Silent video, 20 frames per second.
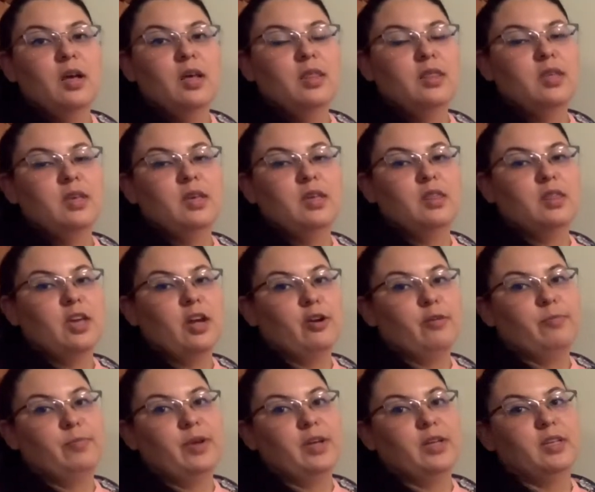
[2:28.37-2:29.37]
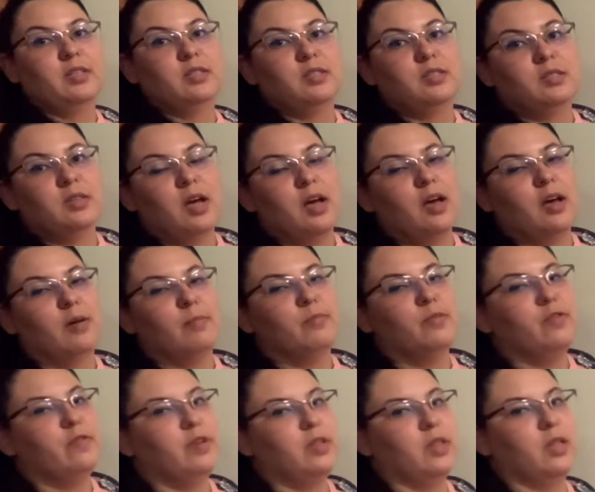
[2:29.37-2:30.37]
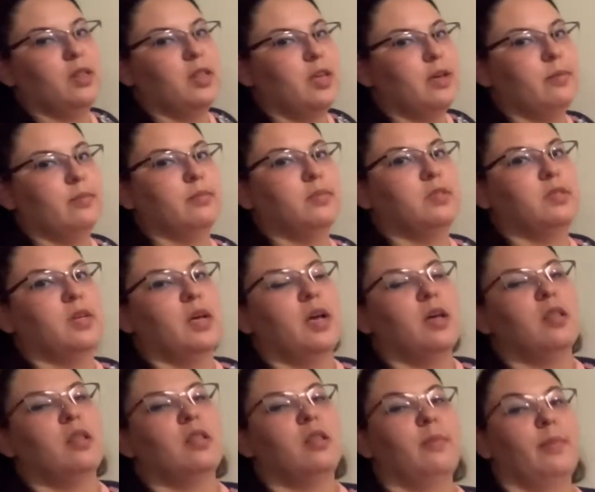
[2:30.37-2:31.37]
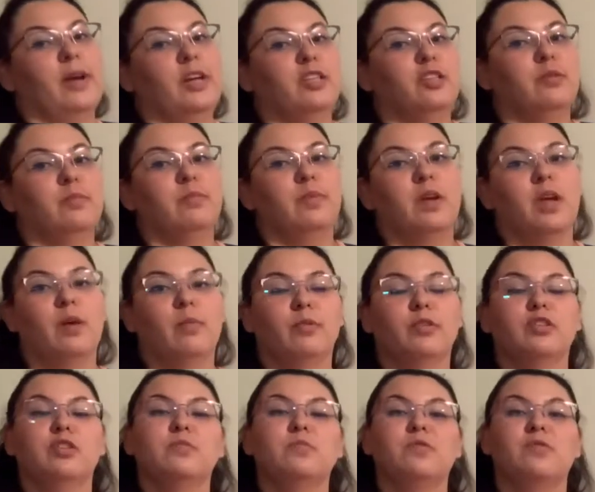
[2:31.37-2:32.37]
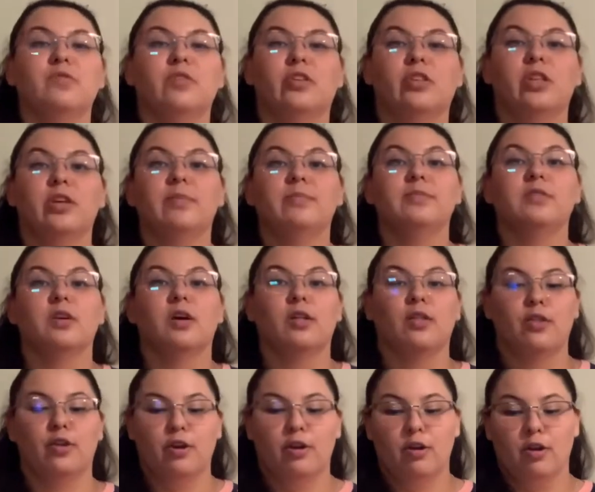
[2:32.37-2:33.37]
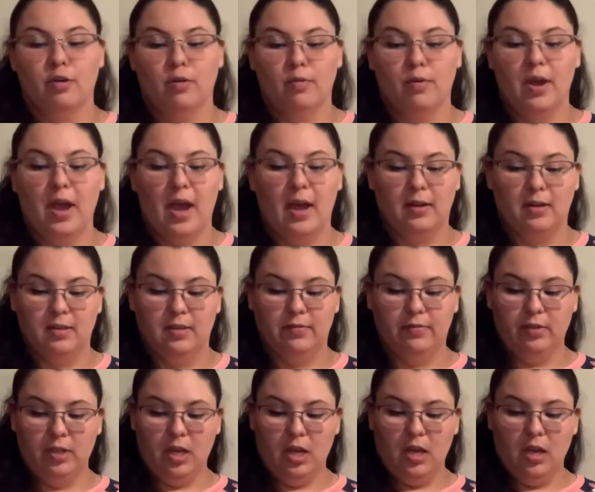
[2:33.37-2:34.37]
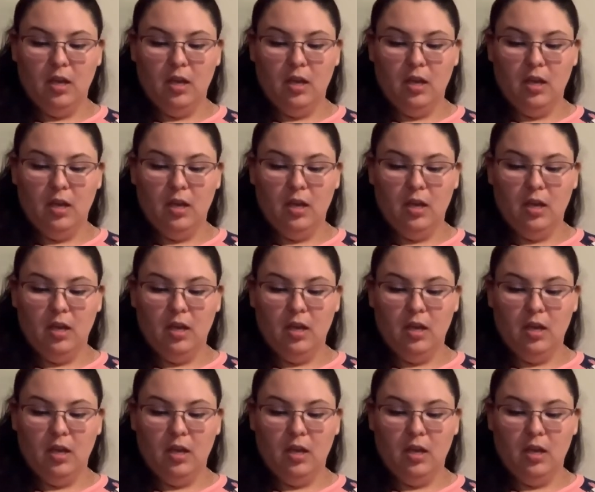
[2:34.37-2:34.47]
the therapist moving the limbs, and then the patient being able to move their limbs on their own actively.